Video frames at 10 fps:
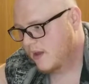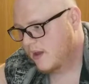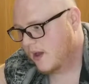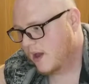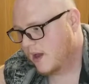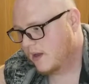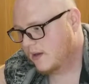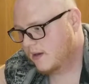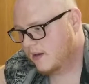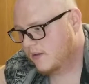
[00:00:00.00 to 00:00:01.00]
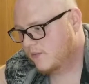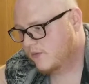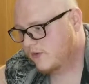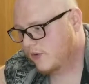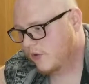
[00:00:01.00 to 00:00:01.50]
It's
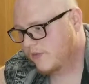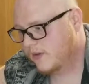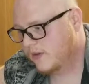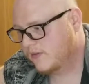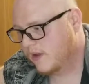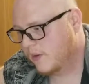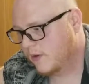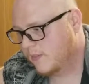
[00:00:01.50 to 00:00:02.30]
still to this day one of